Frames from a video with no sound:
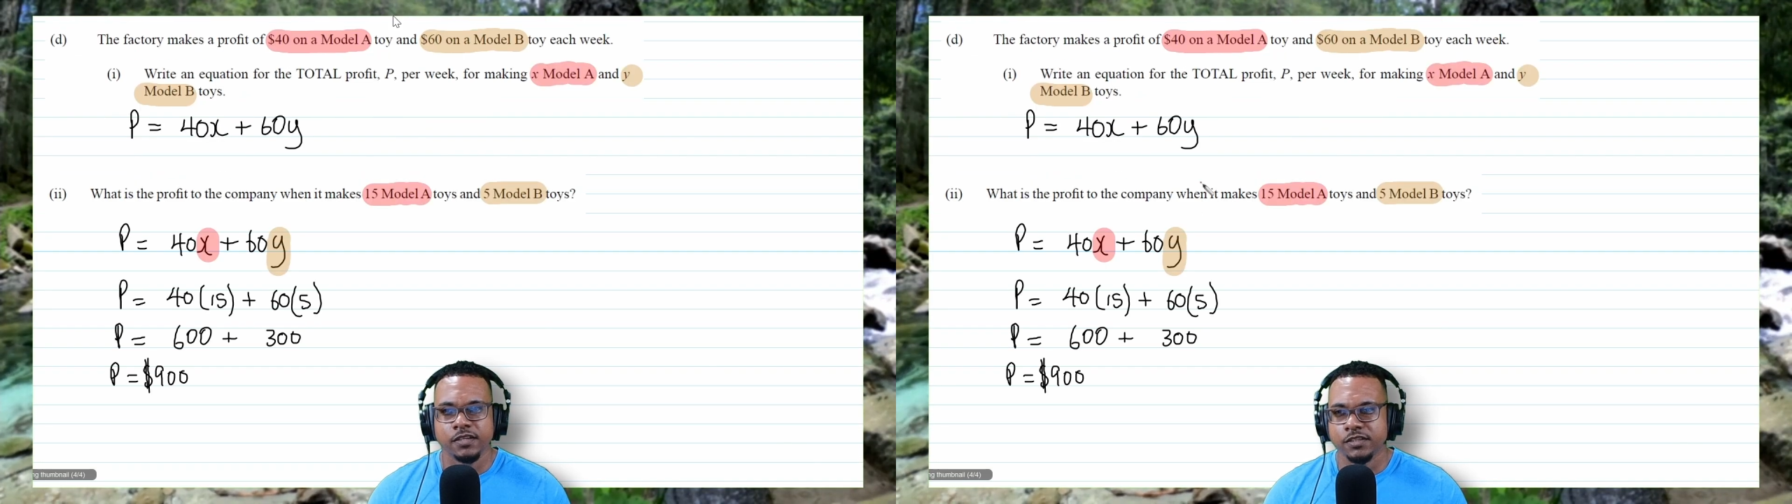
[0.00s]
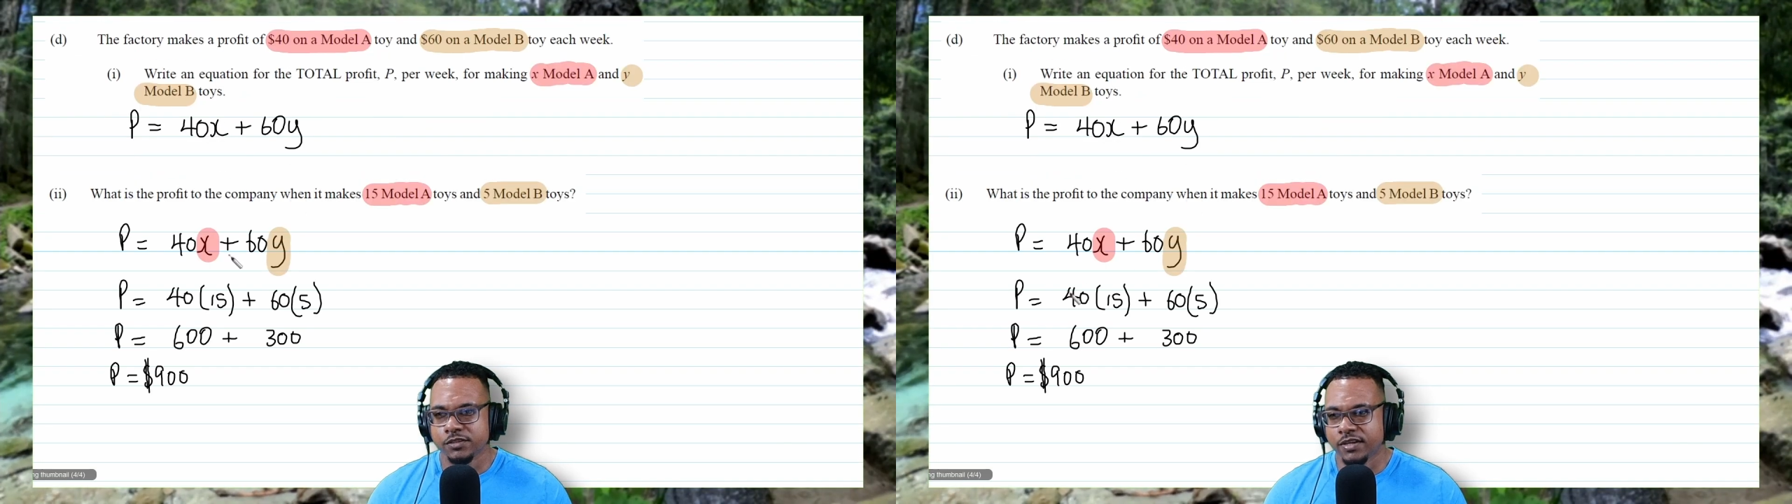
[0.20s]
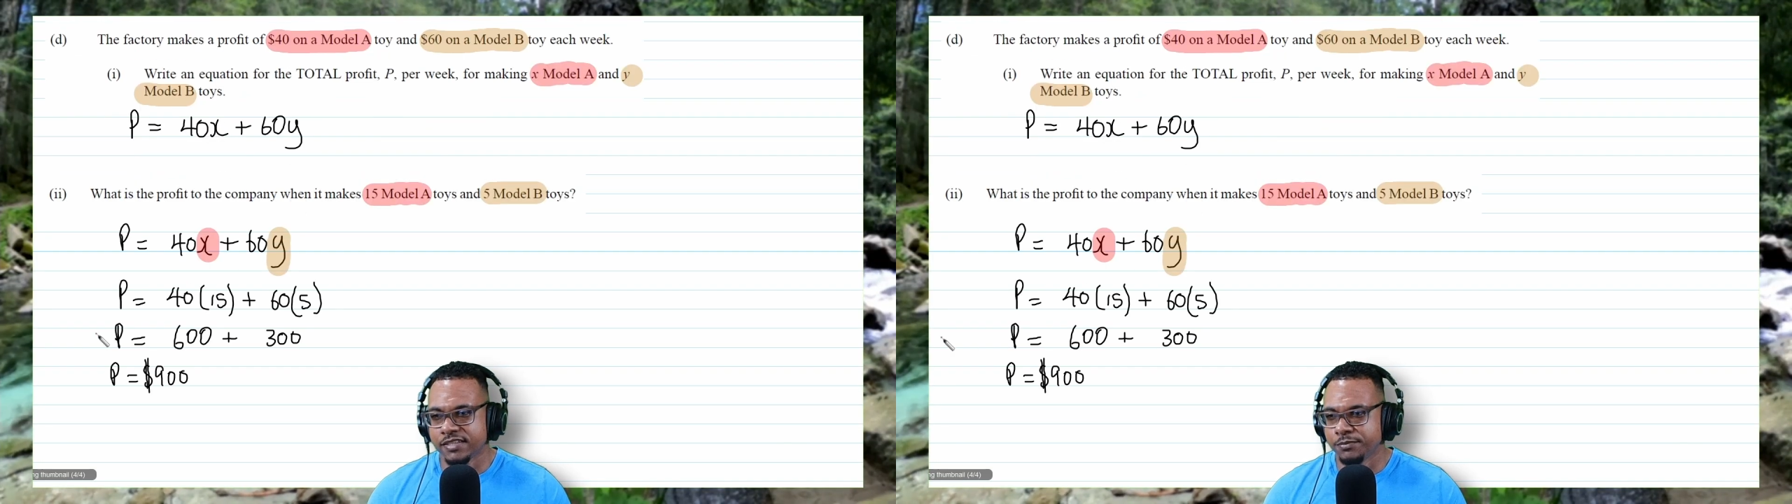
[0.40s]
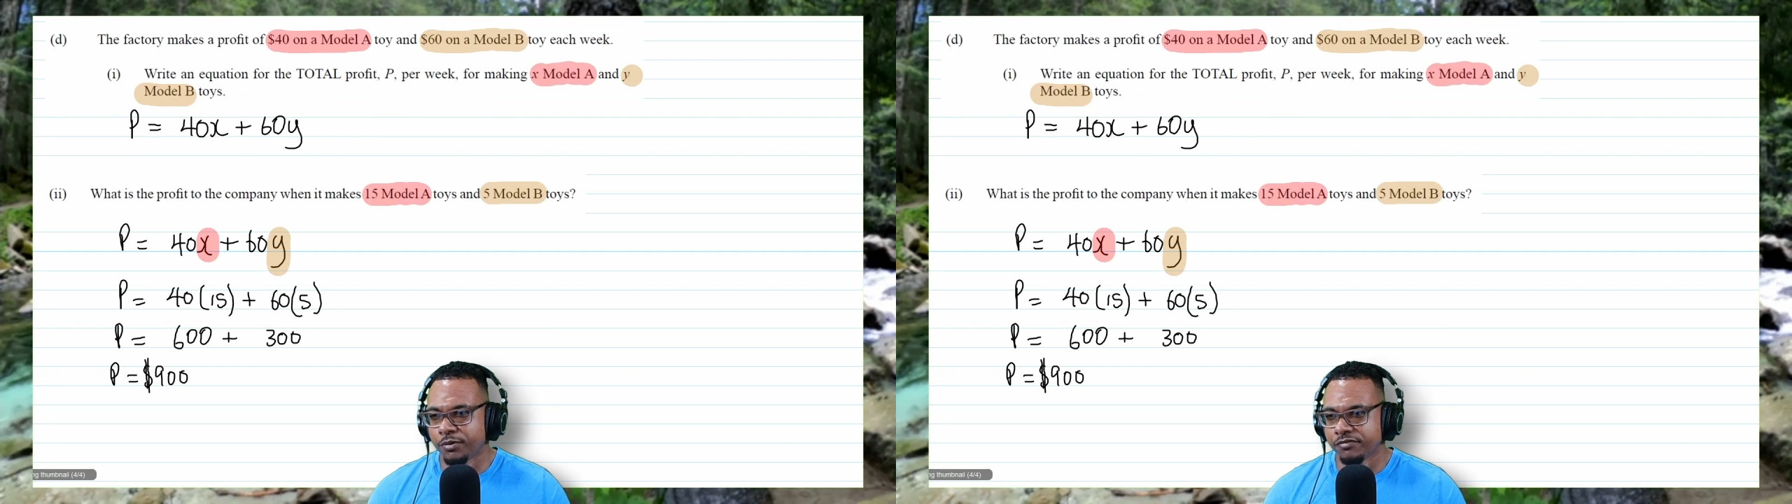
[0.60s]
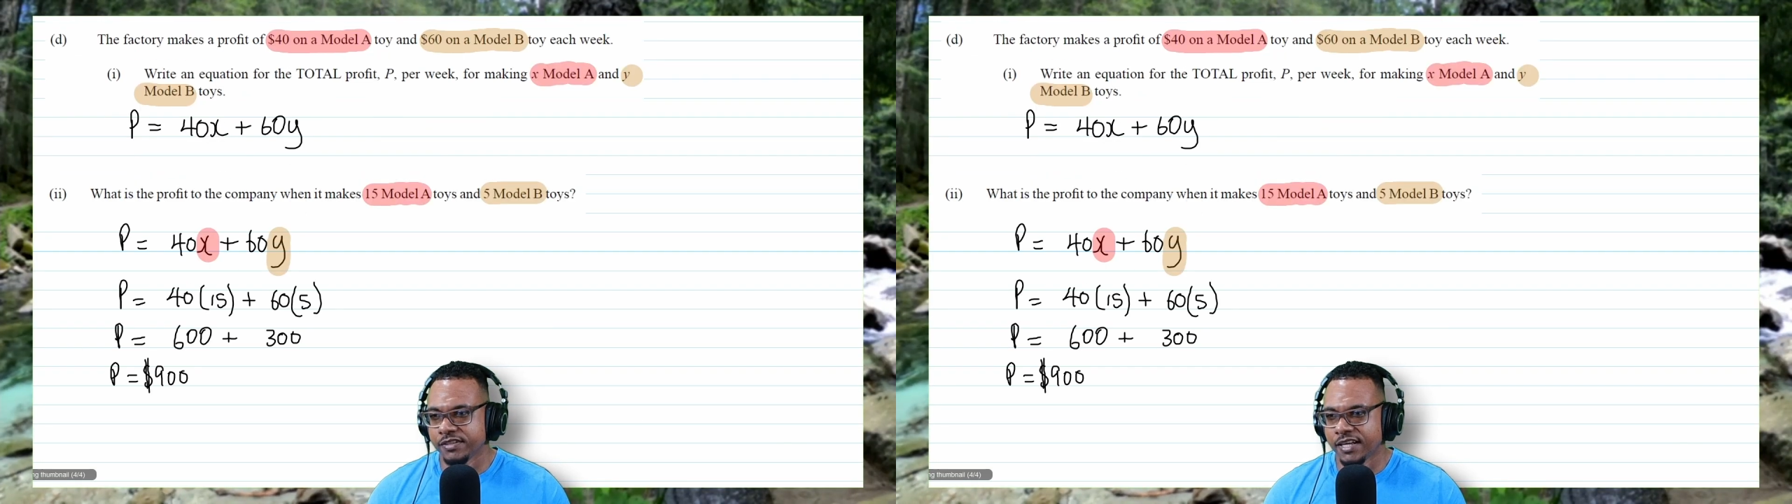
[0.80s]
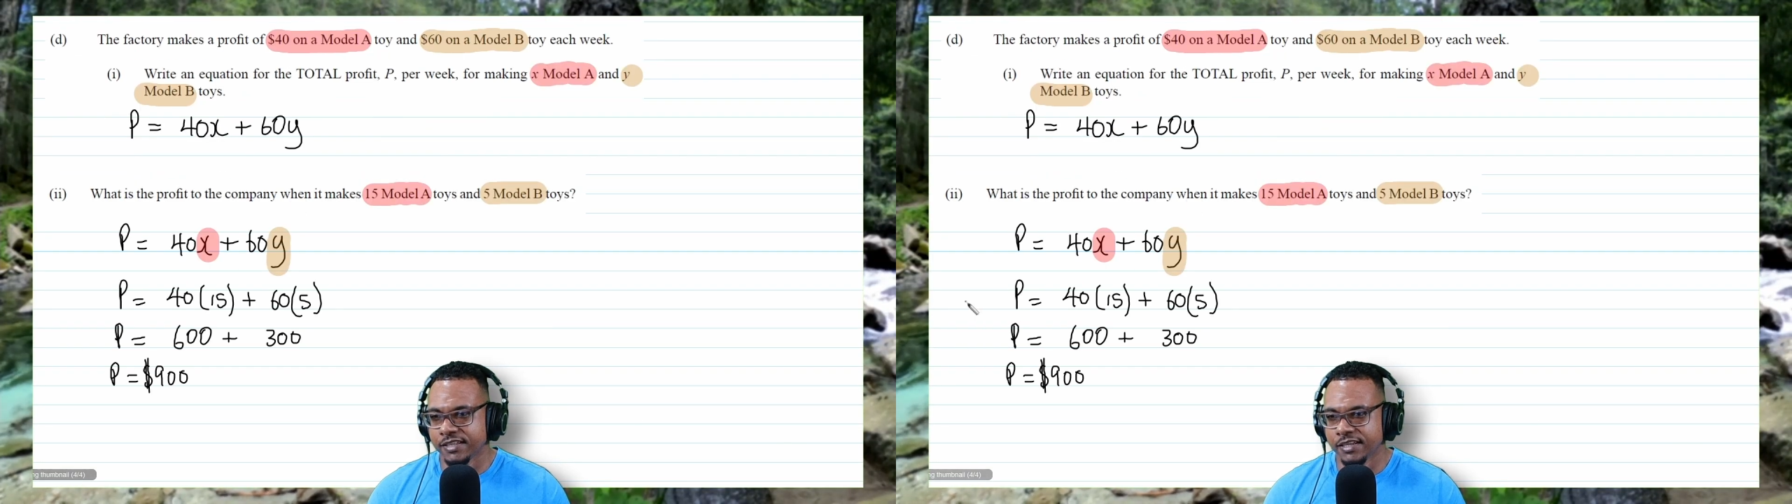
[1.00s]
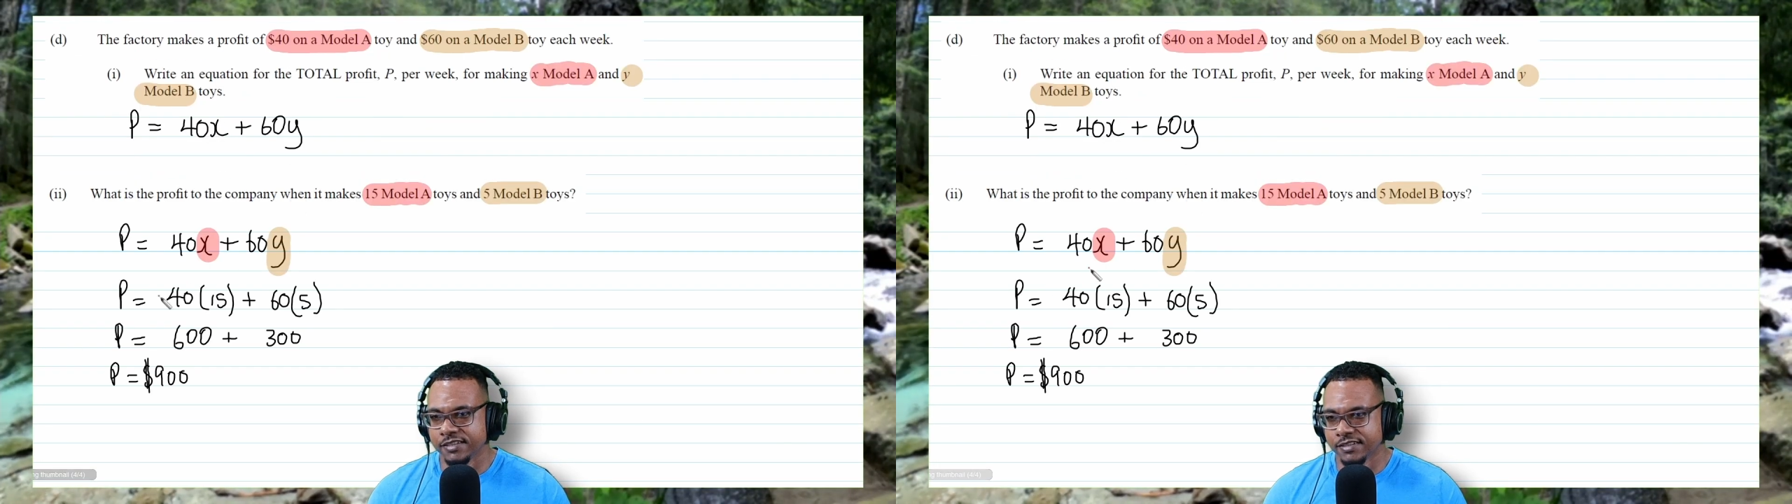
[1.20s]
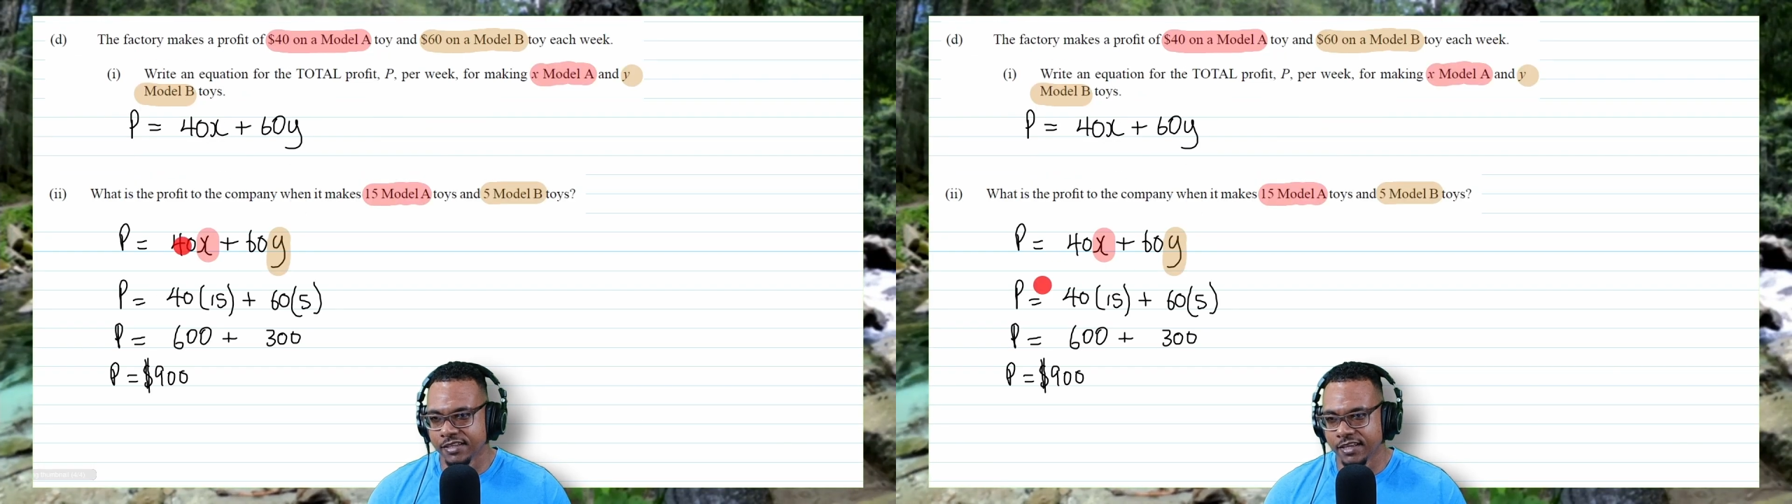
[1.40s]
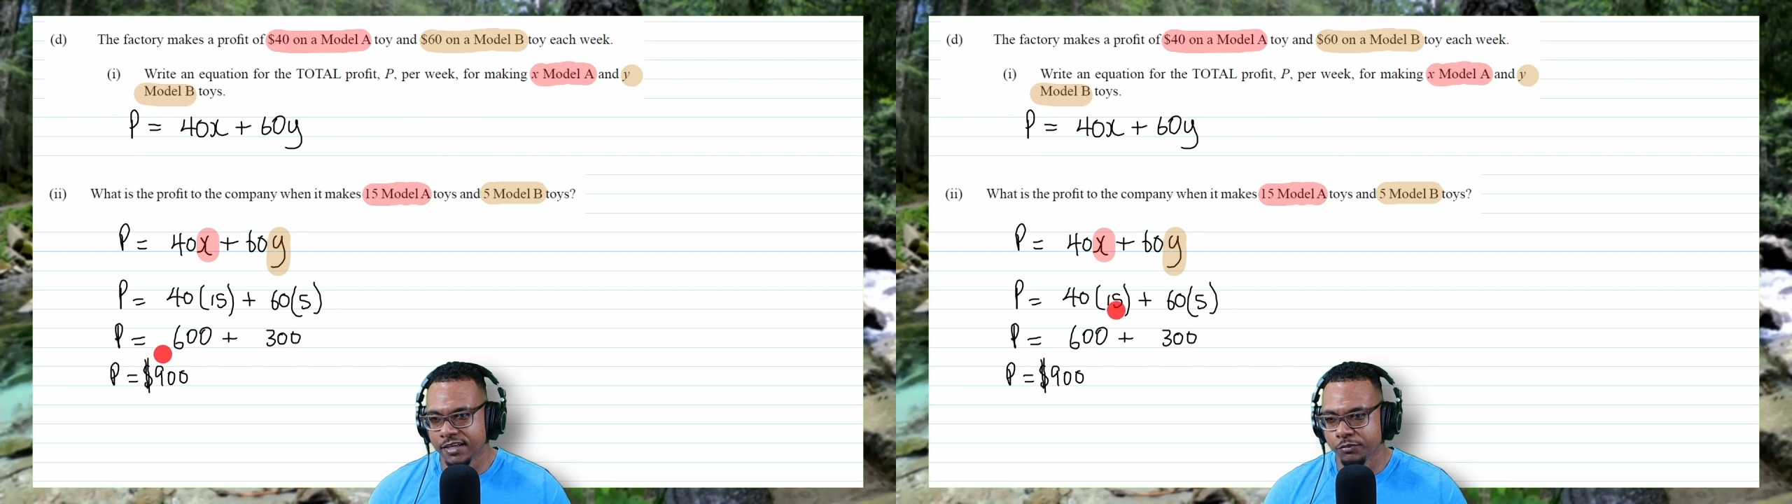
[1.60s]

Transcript: So that's the profit calculated here,